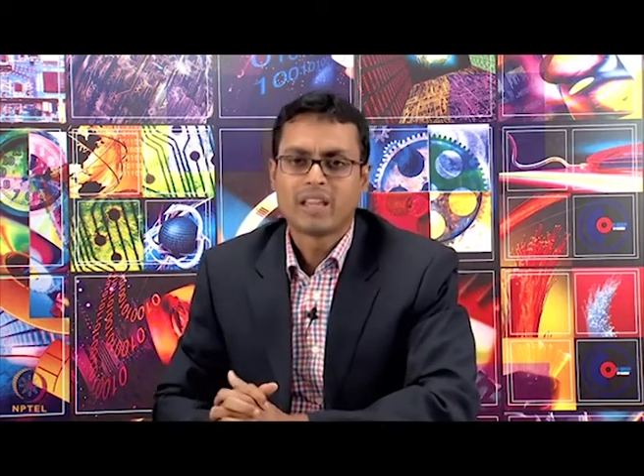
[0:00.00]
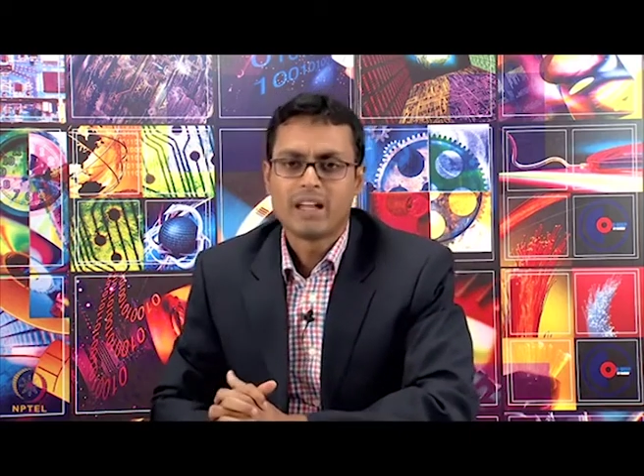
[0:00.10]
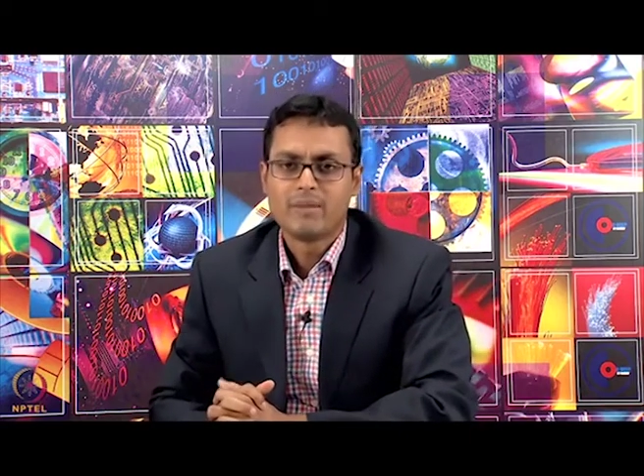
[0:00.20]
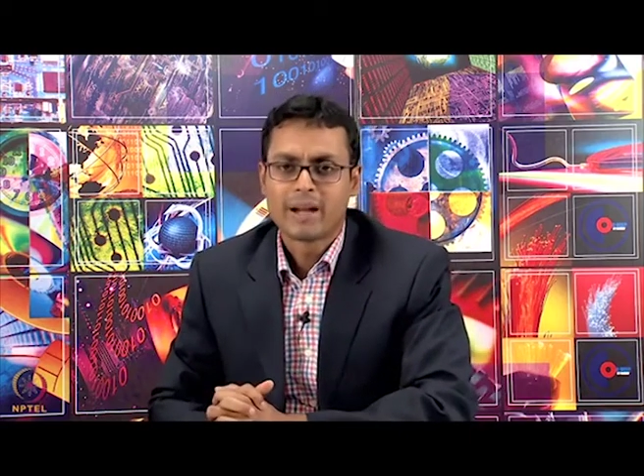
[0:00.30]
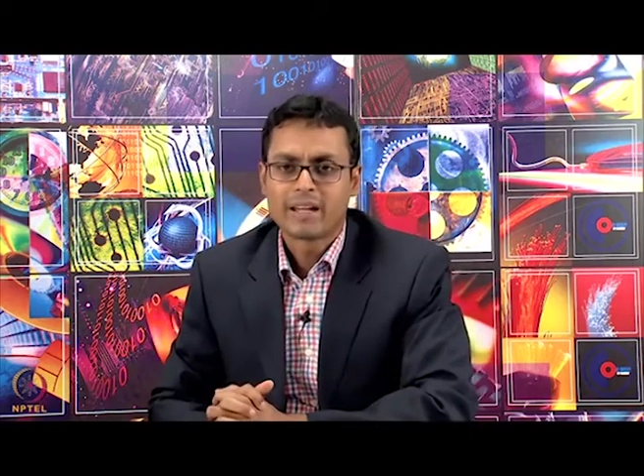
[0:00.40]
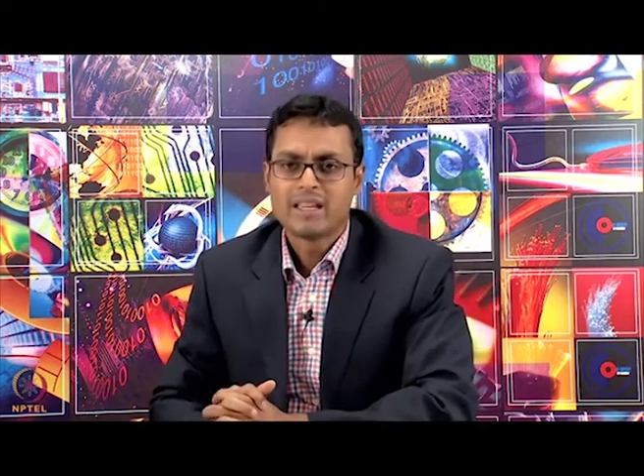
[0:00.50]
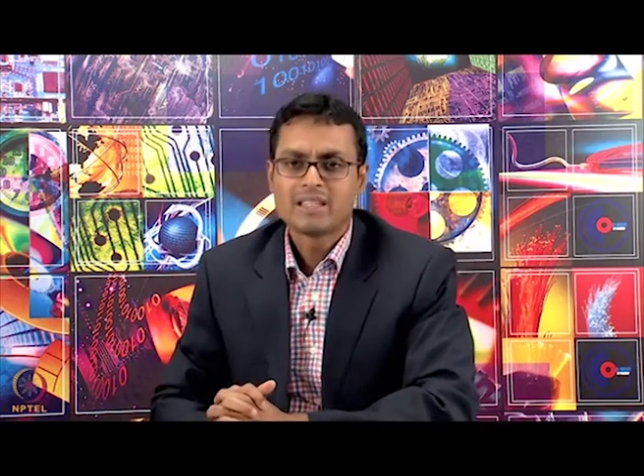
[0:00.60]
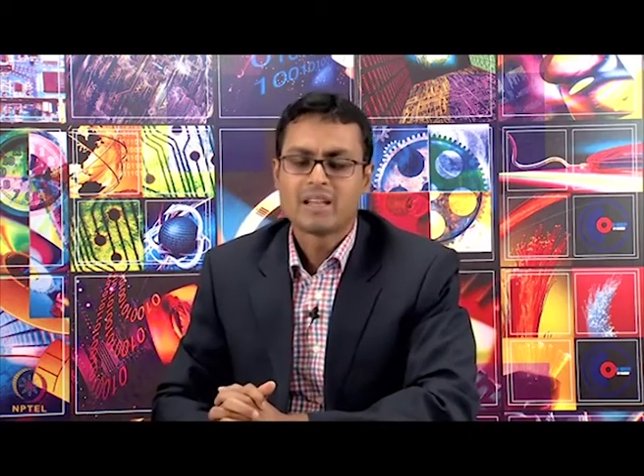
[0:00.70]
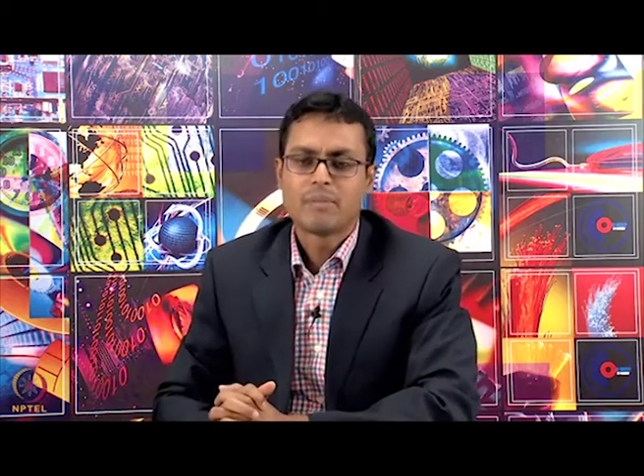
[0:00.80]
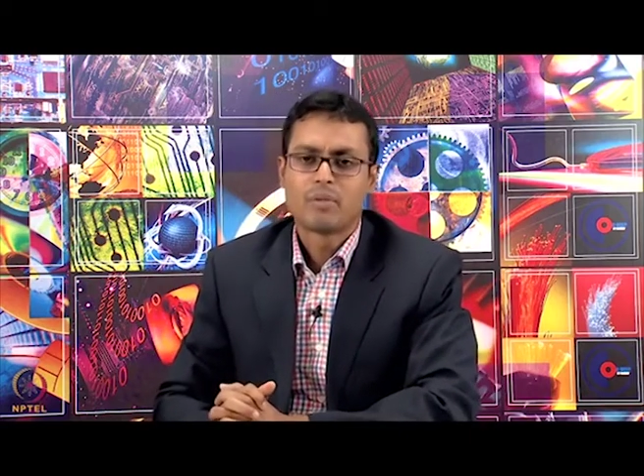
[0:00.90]
ethyl
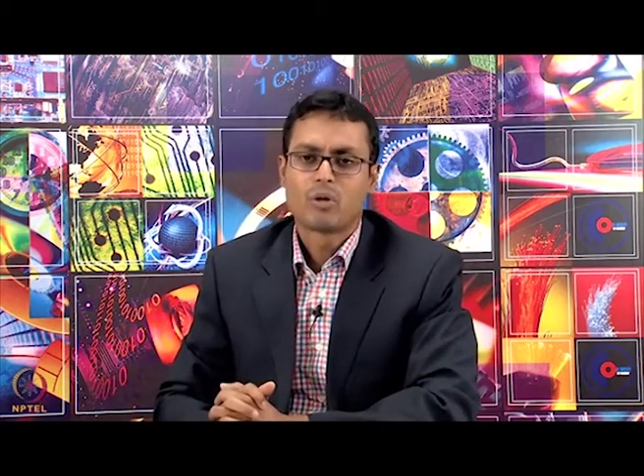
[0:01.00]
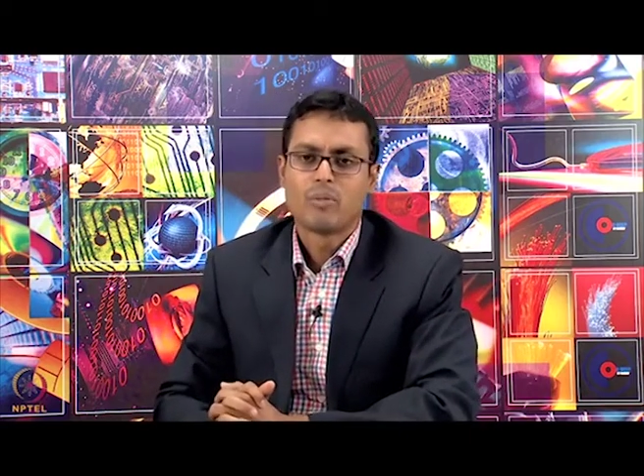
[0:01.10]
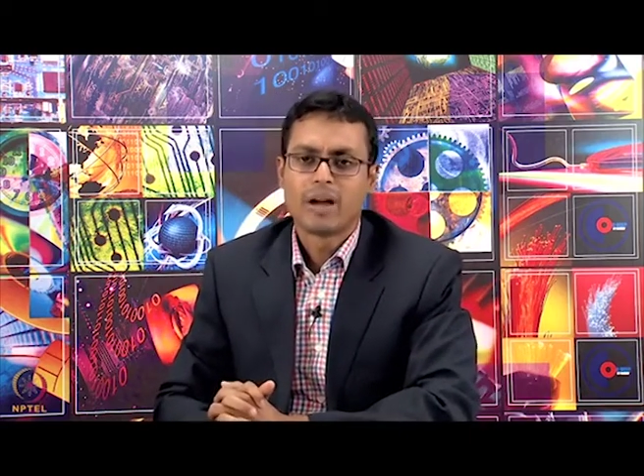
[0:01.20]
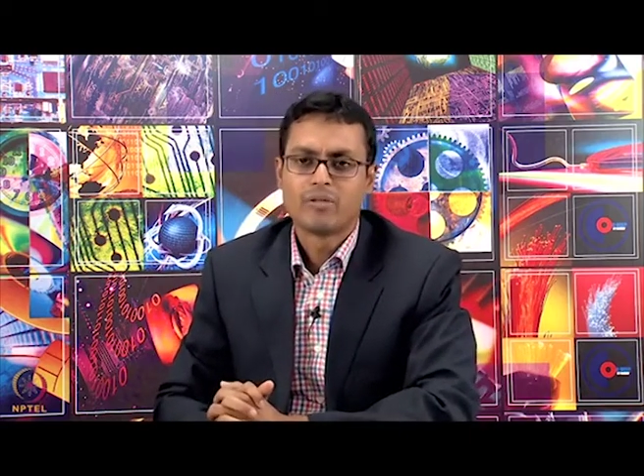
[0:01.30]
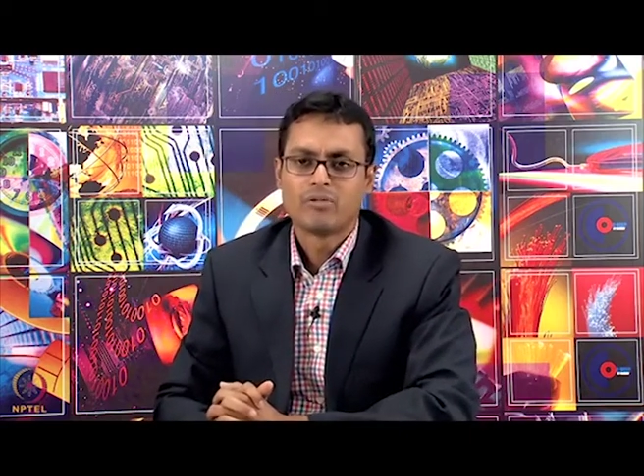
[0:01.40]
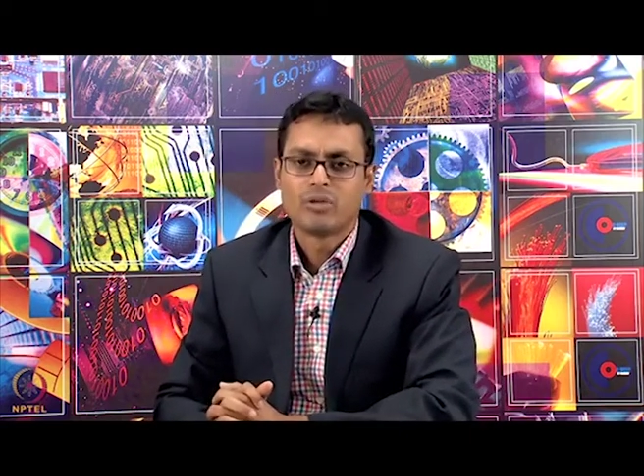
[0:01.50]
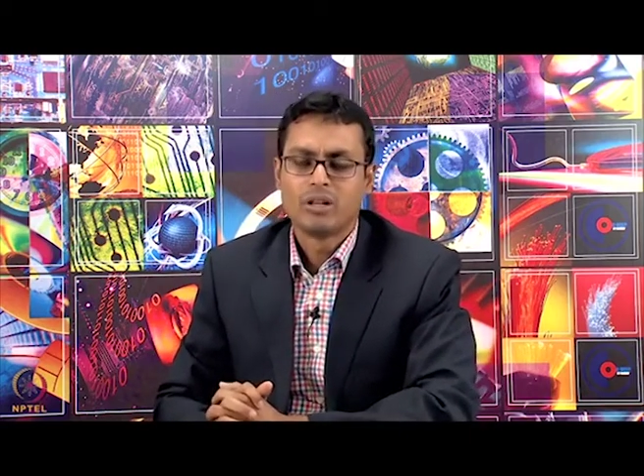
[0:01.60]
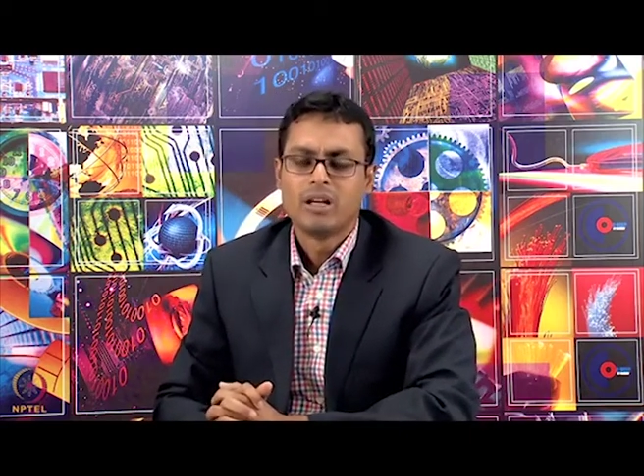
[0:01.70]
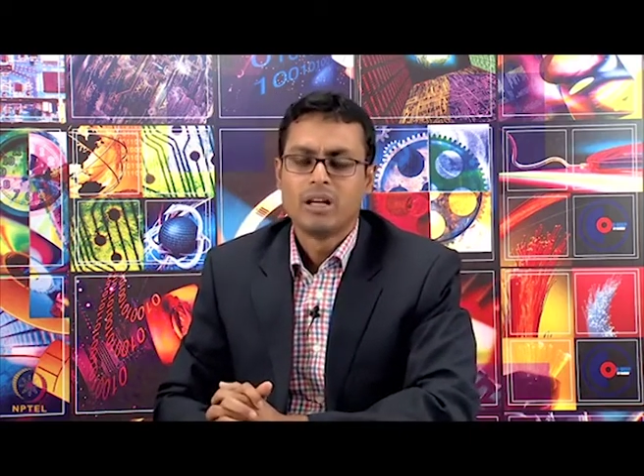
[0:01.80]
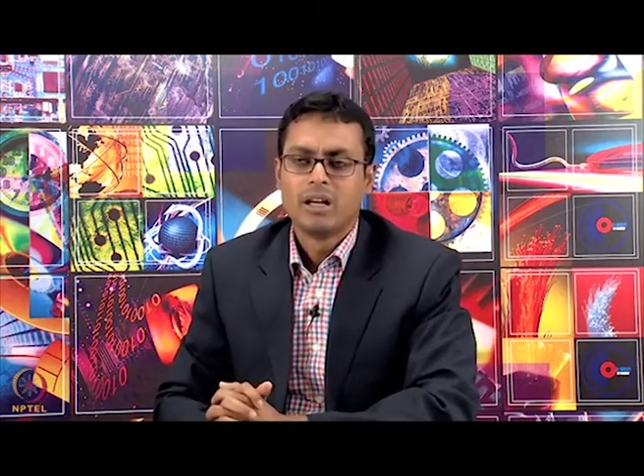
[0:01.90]
magnesium bromide
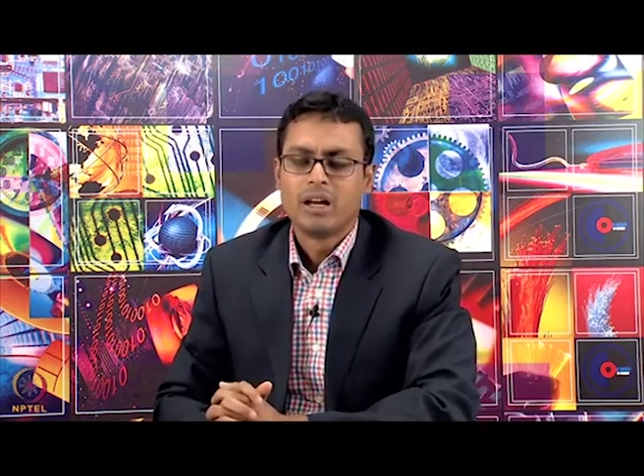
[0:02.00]
will